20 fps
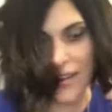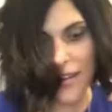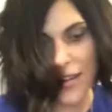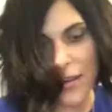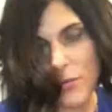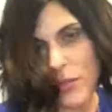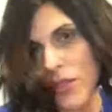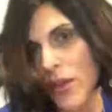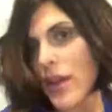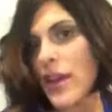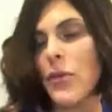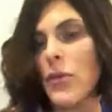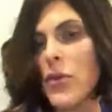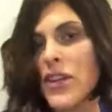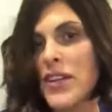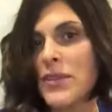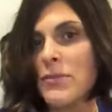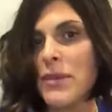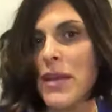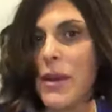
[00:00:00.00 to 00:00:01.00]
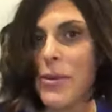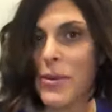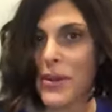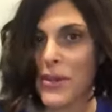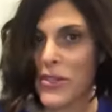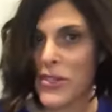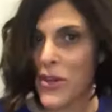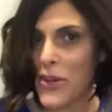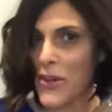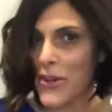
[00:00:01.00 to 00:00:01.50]
I wanted to be able
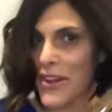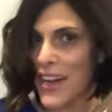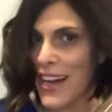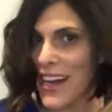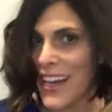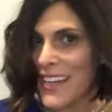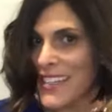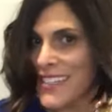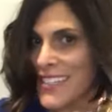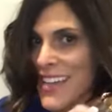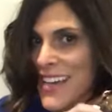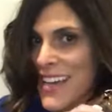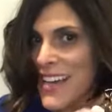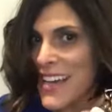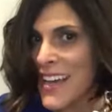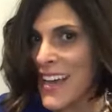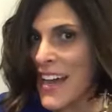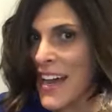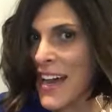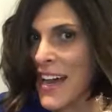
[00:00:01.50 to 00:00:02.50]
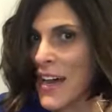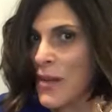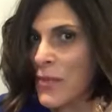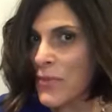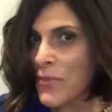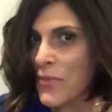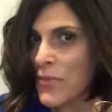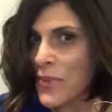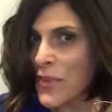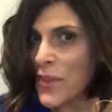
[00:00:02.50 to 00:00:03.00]
to show you guys
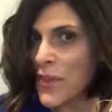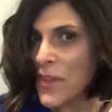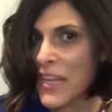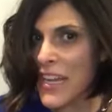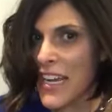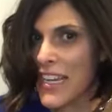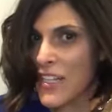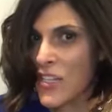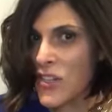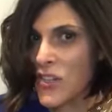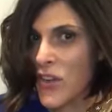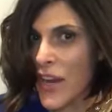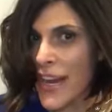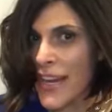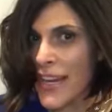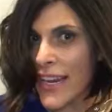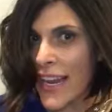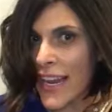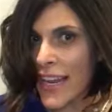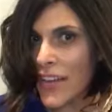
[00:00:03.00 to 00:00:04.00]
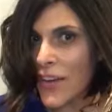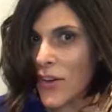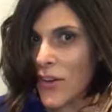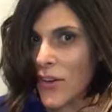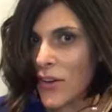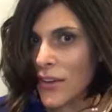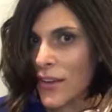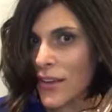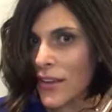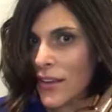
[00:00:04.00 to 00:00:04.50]
it straight and
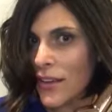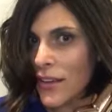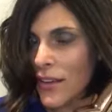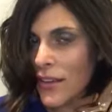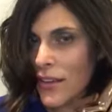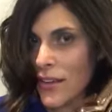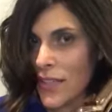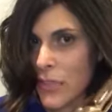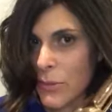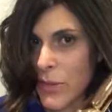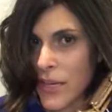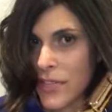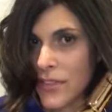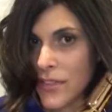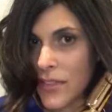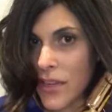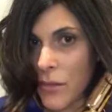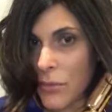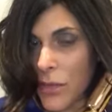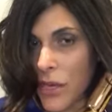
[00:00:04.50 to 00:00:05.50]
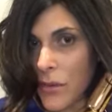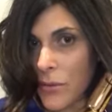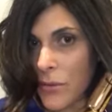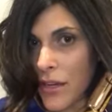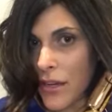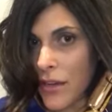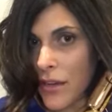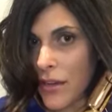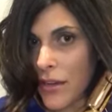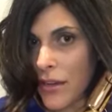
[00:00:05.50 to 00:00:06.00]
curly. This piece is gonna bug
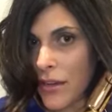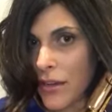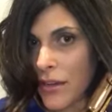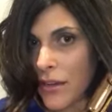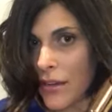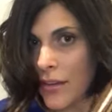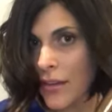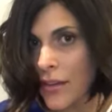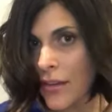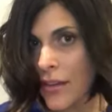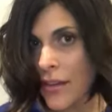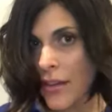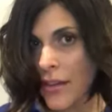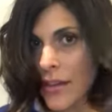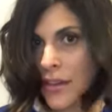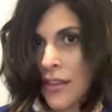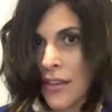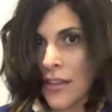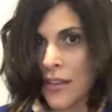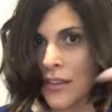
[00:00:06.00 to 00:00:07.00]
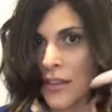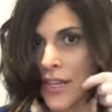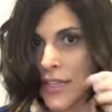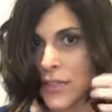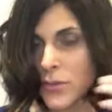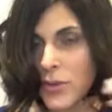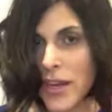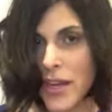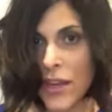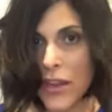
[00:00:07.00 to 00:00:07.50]
me.
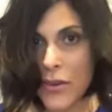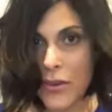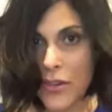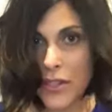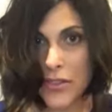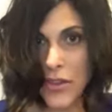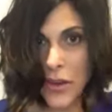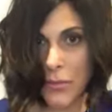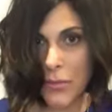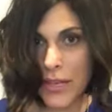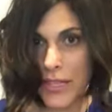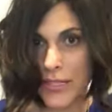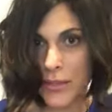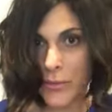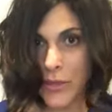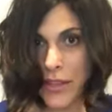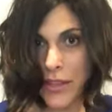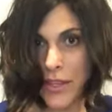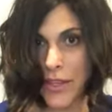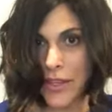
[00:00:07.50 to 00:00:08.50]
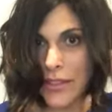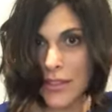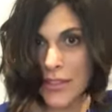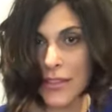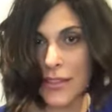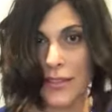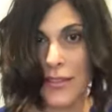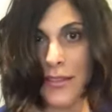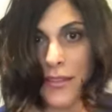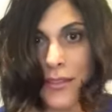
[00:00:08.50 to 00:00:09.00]
That's when I go in and start messing with things.
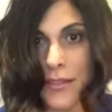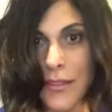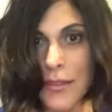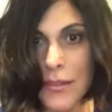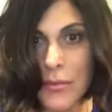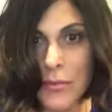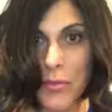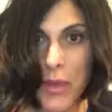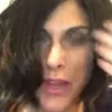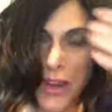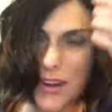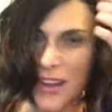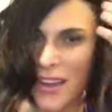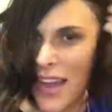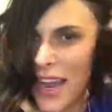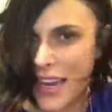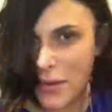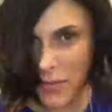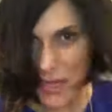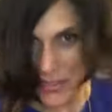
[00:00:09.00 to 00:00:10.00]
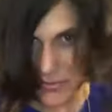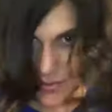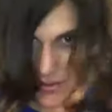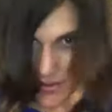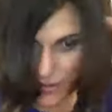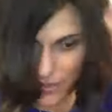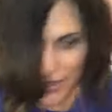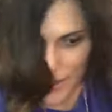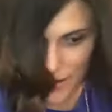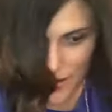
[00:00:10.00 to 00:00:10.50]
But I can mess with
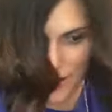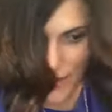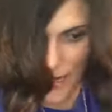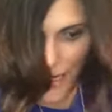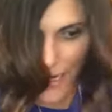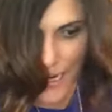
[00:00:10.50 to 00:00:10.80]
it later.